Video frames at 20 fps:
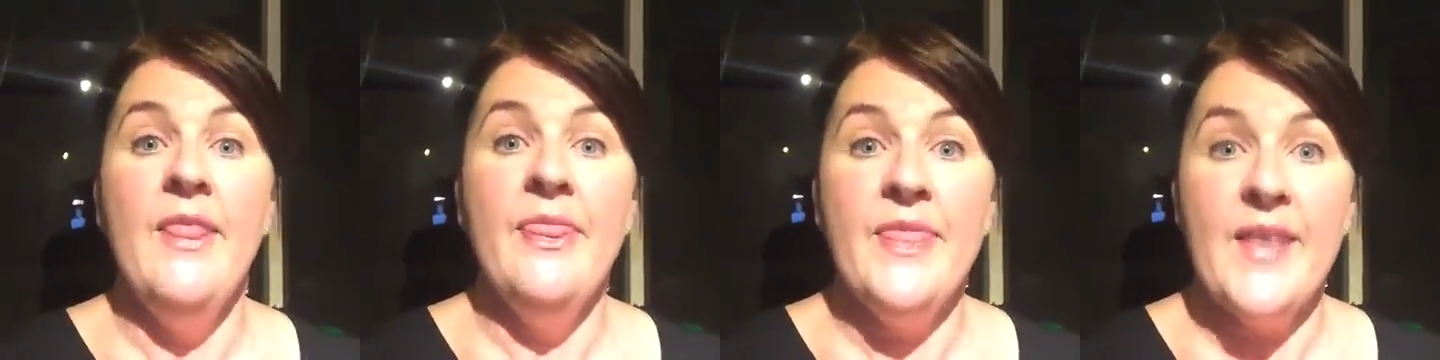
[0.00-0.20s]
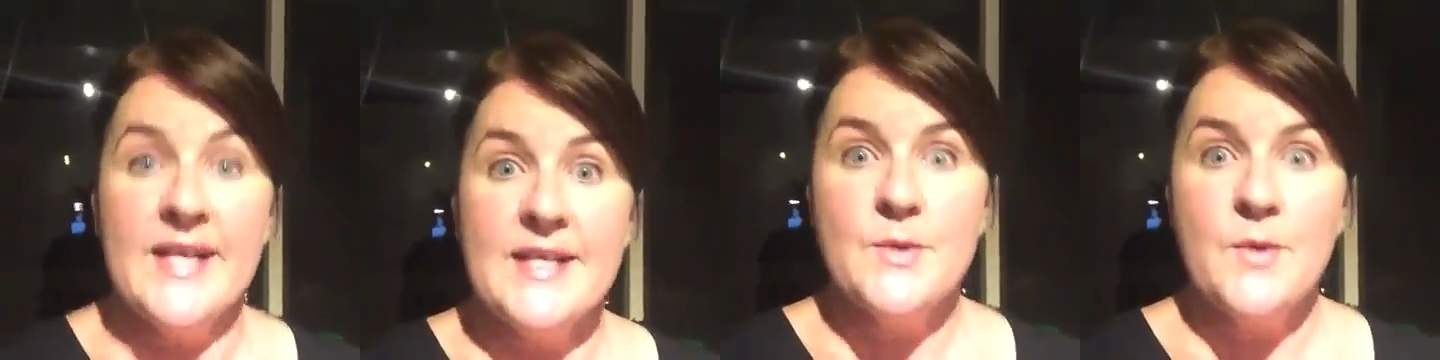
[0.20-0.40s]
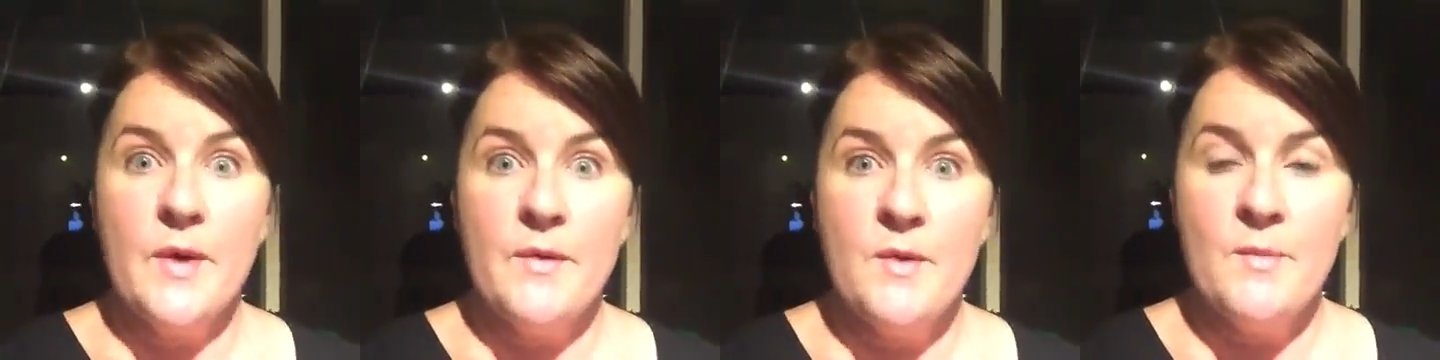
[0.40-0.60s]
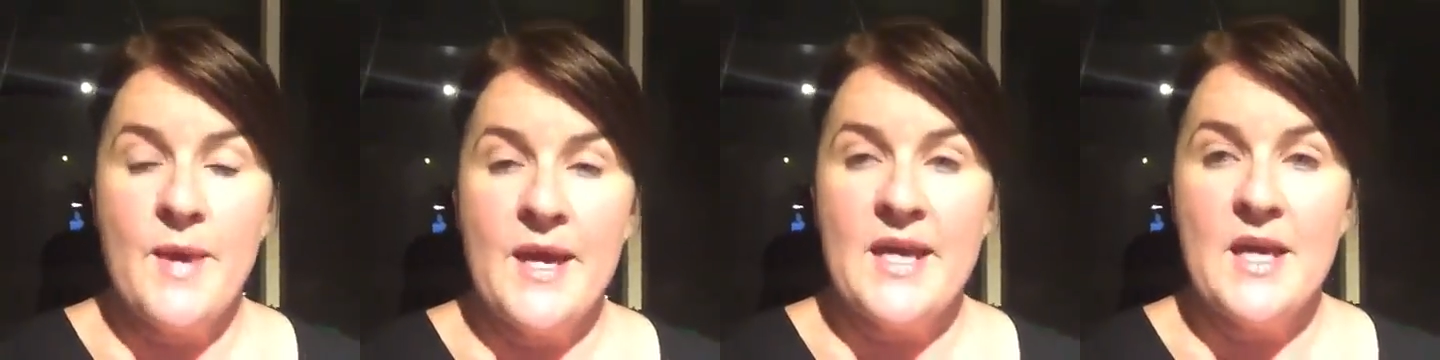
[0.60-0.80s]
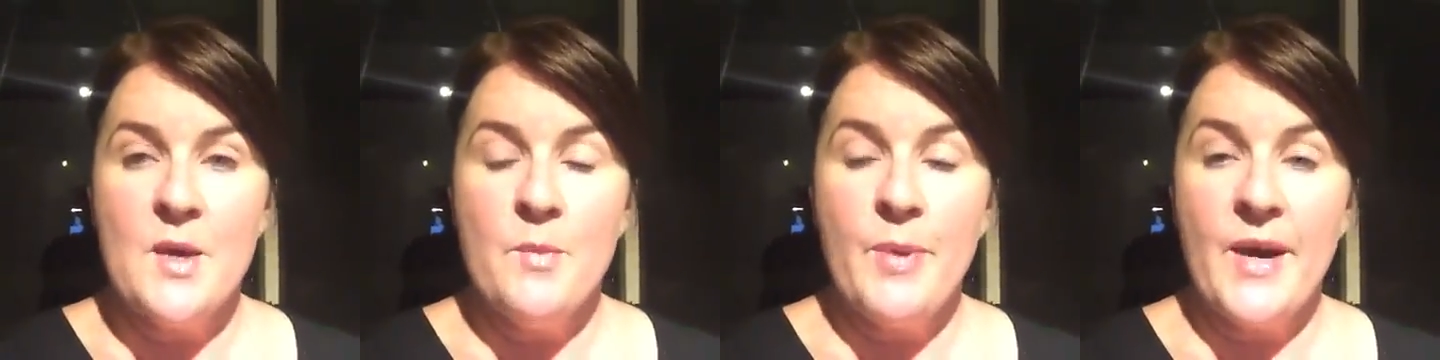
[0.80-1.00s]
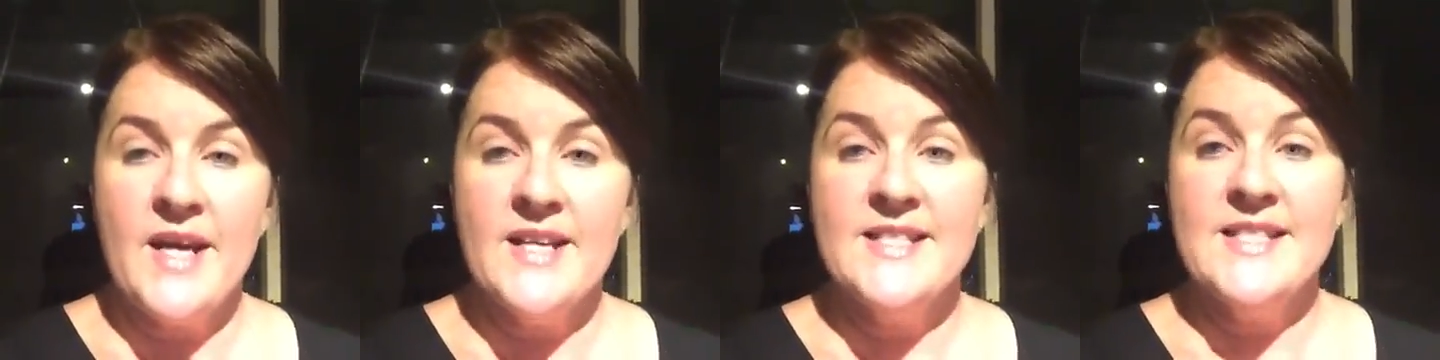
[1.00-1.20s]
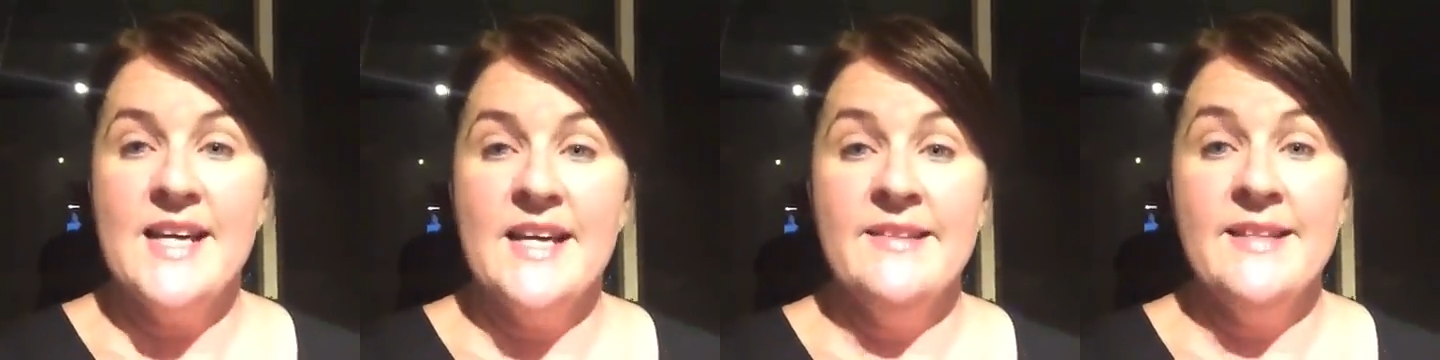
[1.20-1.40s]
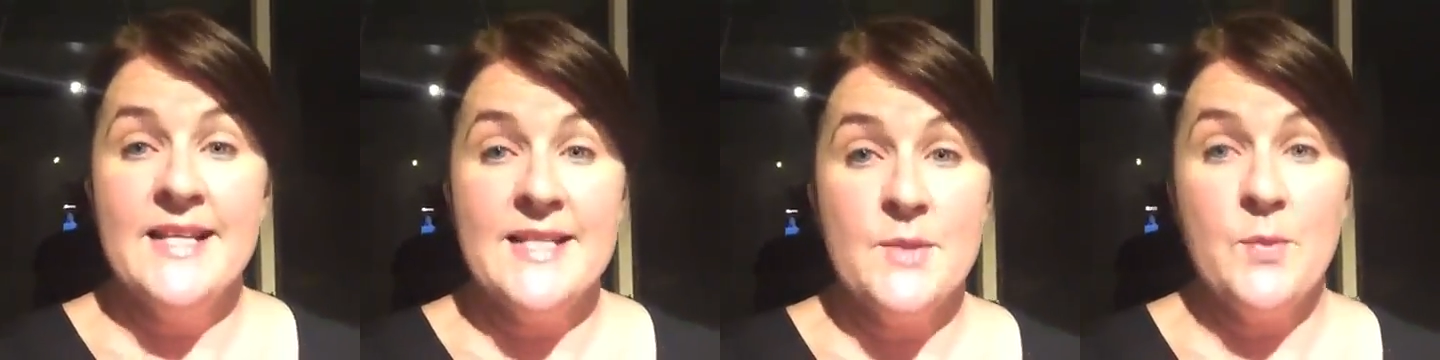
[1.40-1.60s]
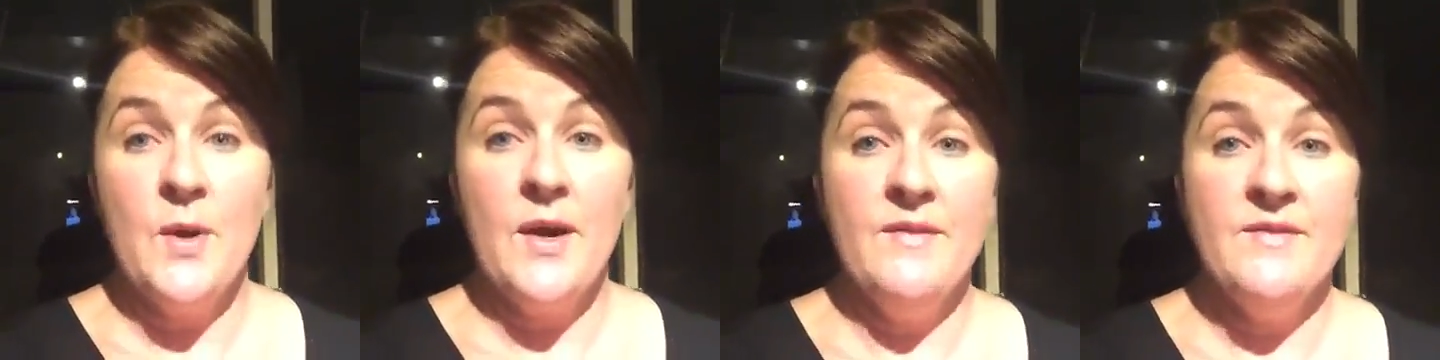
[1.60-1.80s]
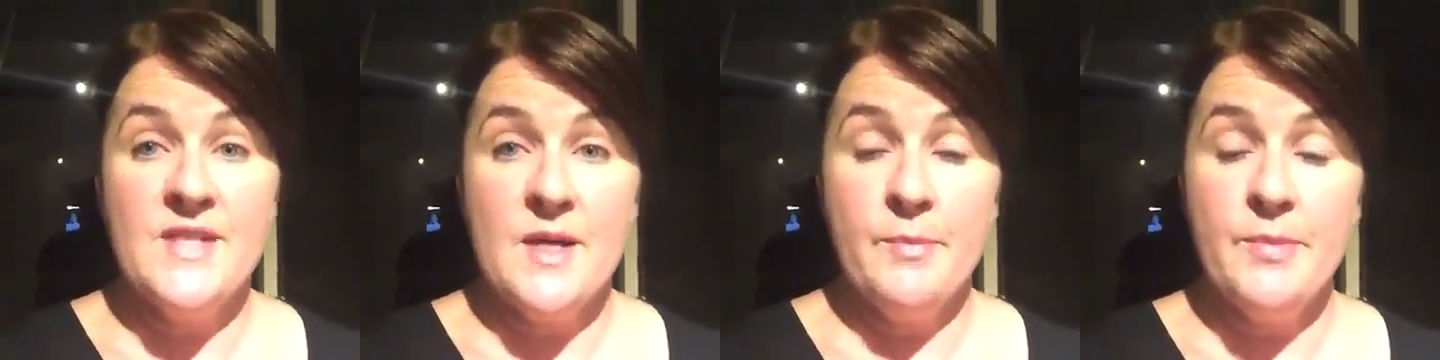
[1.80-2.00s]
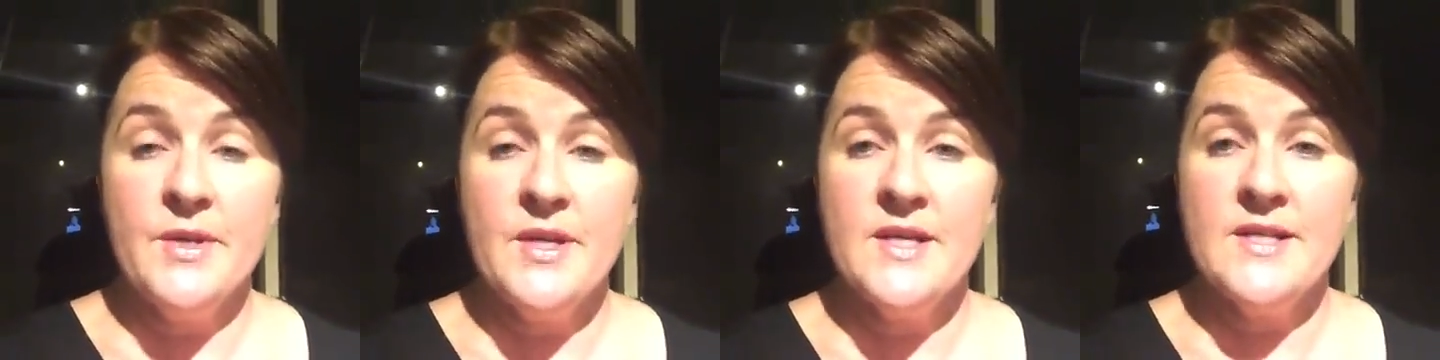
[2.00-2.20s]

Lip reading: that's why we're making a pasta, and that's why I've doubled